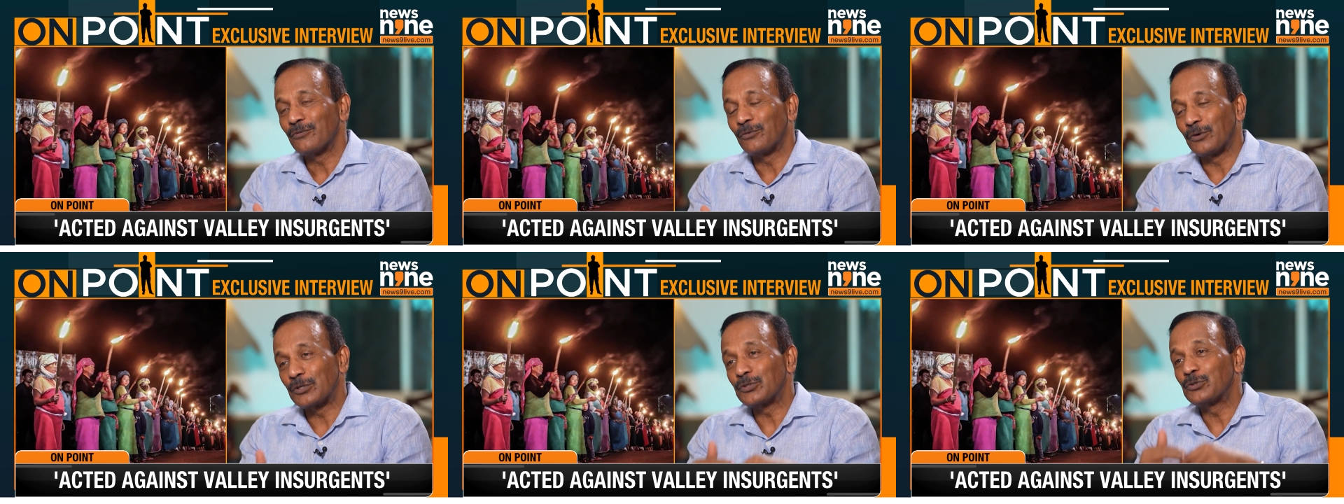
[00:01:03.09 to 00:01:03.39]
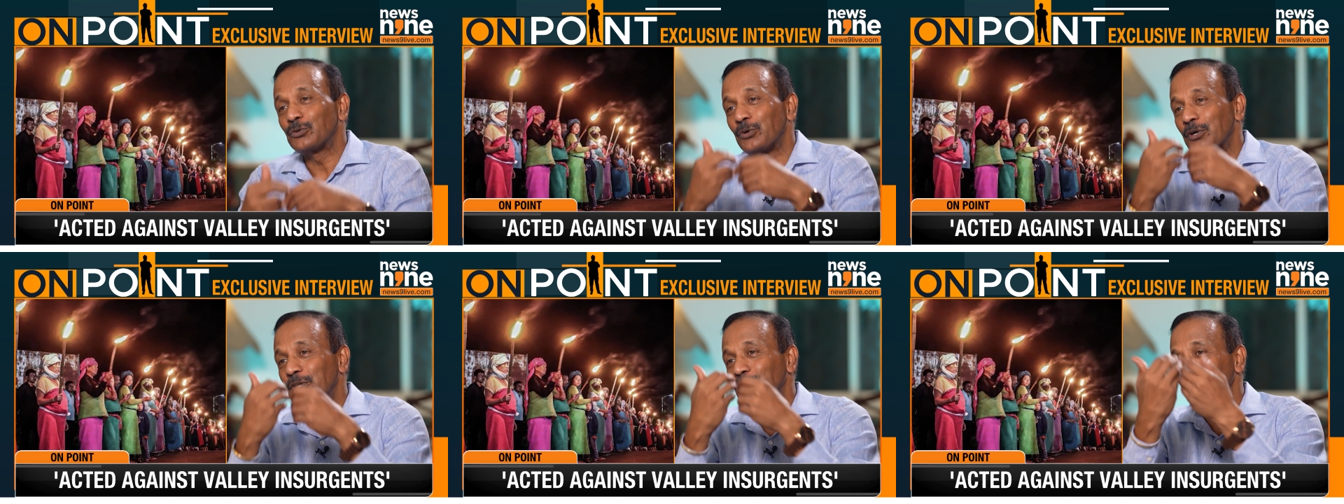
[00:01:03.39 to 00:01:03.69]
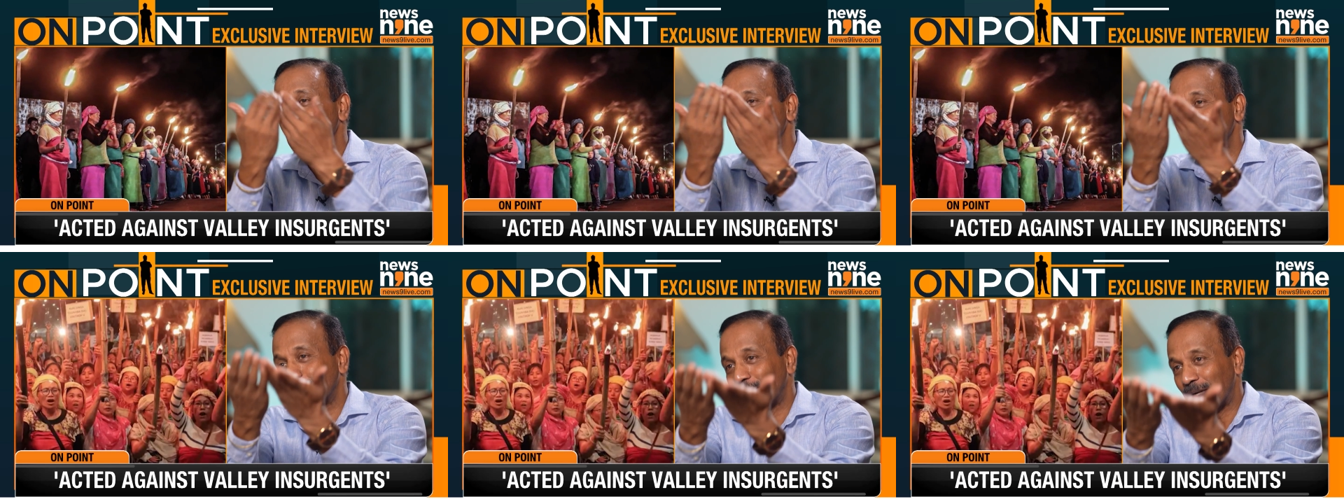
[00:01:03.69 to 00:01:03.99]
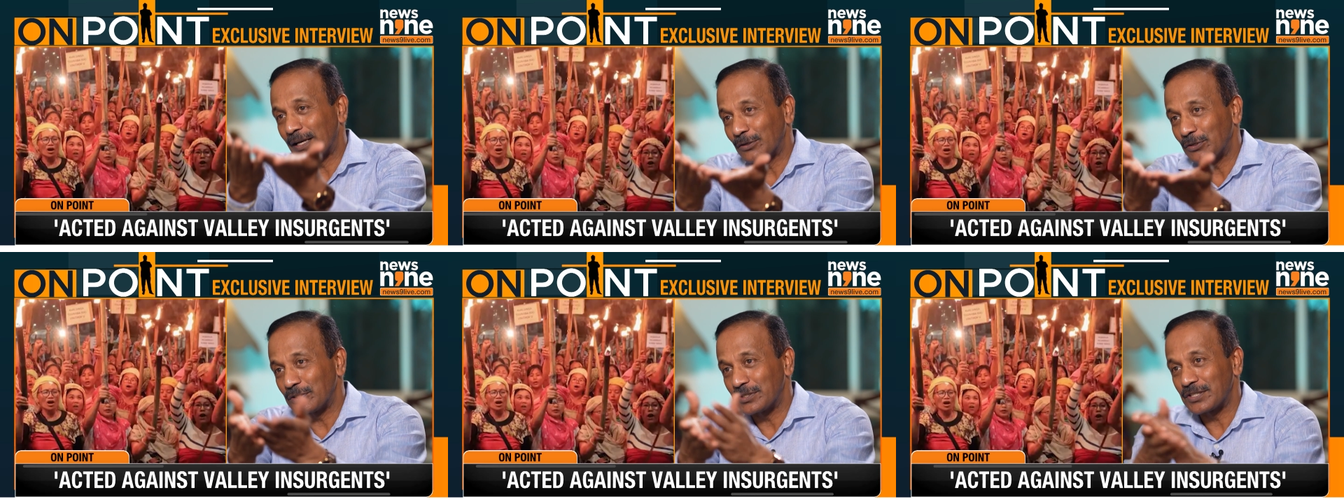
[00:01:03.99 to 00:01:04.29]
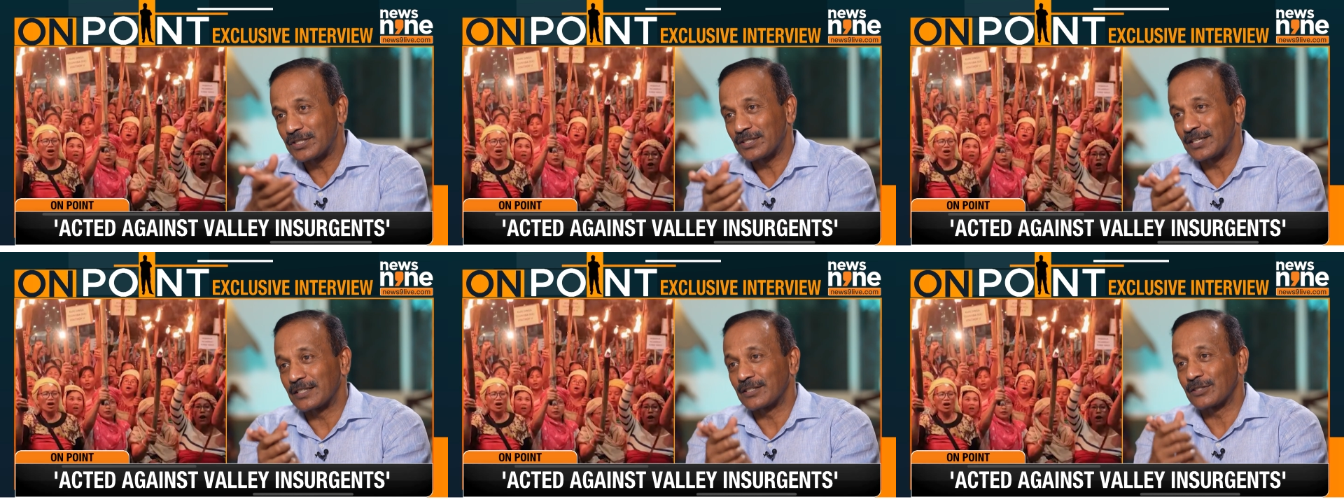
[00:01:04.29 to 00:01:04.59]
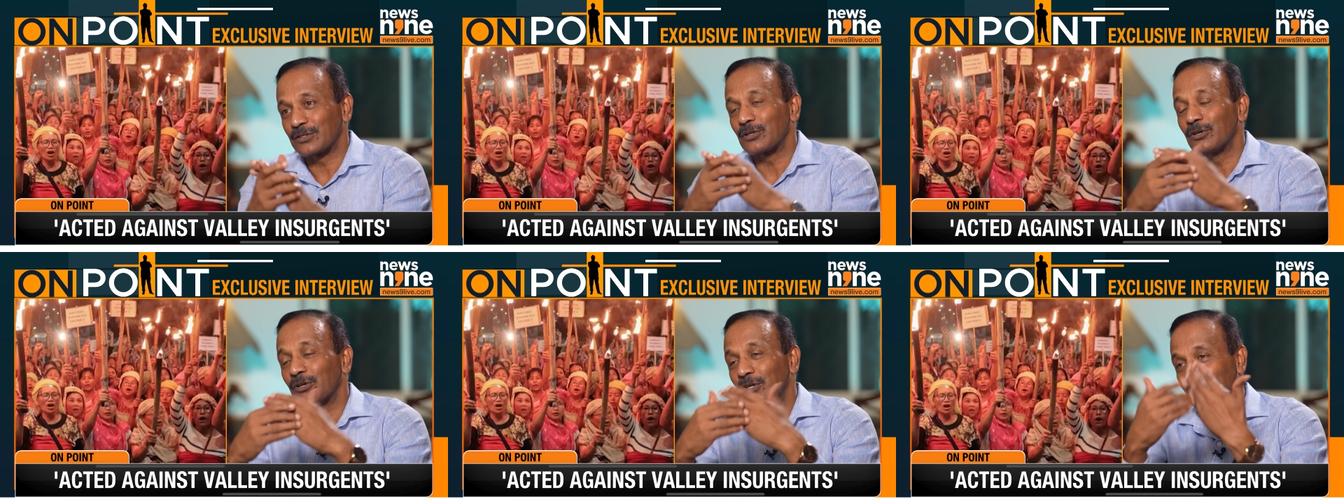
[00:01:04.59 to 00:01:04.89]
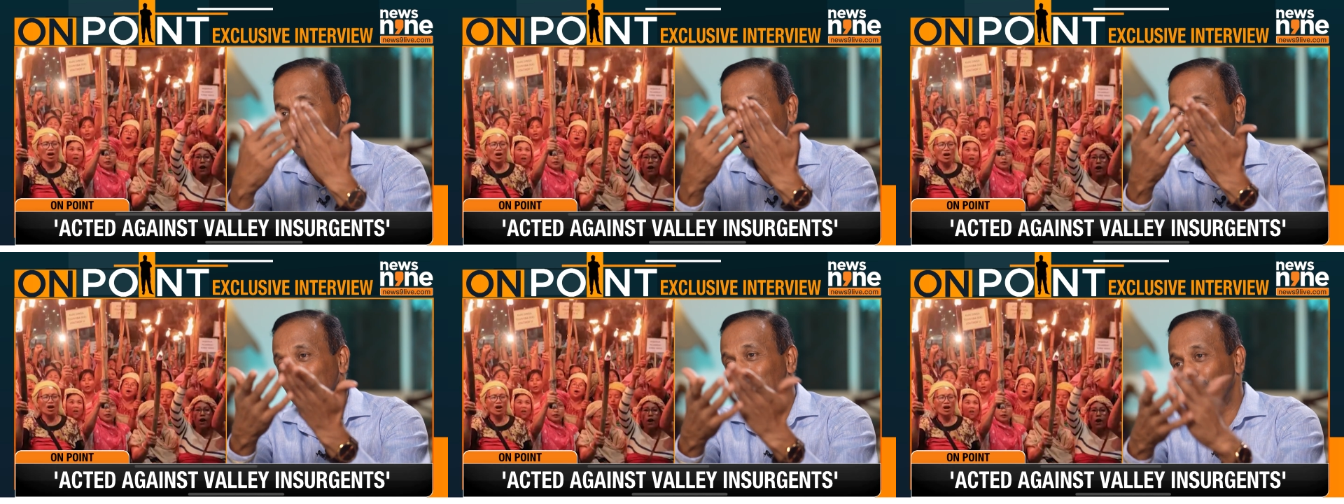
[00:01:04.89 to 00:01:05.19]
was going to supply logistics or
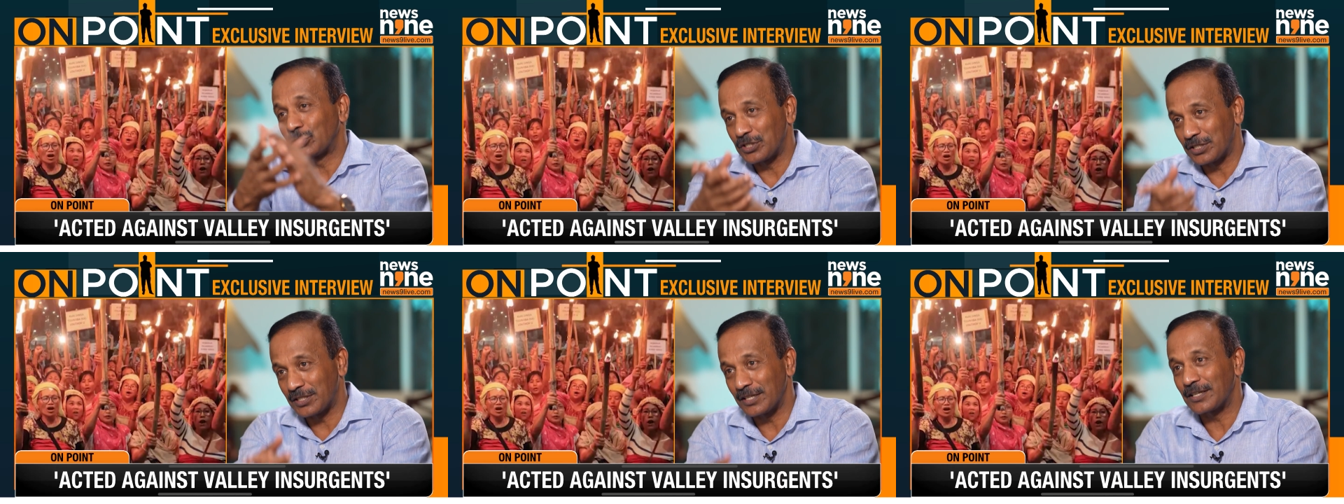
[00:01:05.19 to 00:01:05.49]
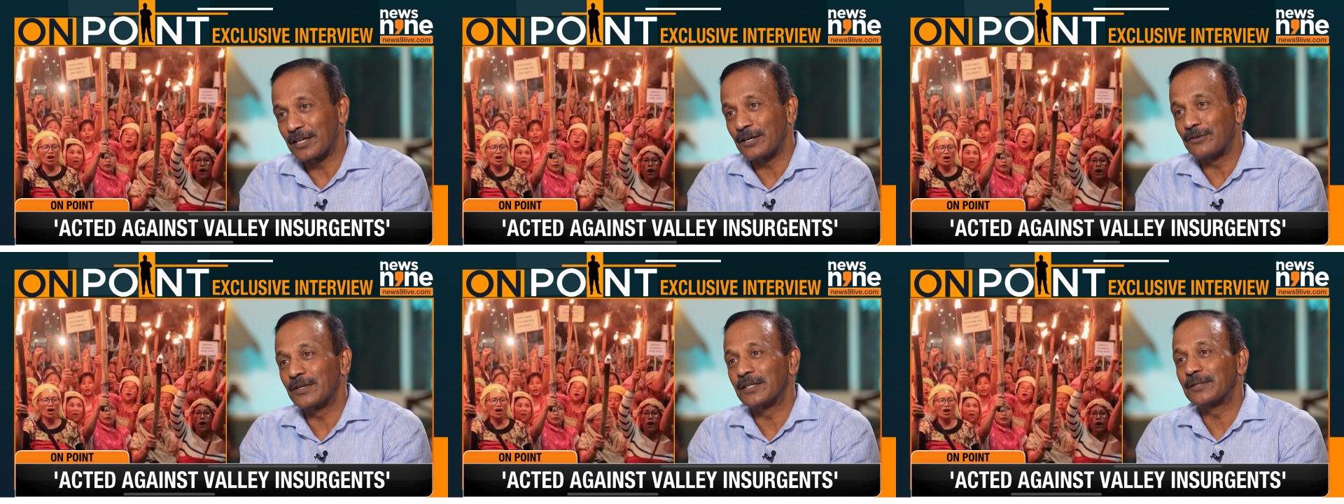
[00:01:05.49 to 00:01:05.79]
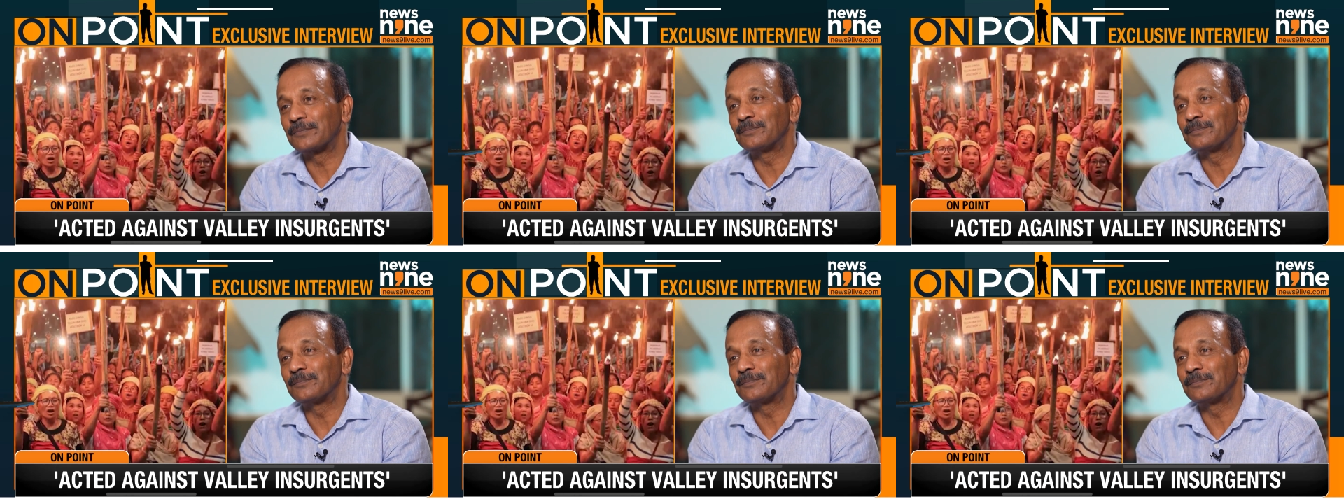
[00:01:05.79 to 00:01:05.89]
give logistic cover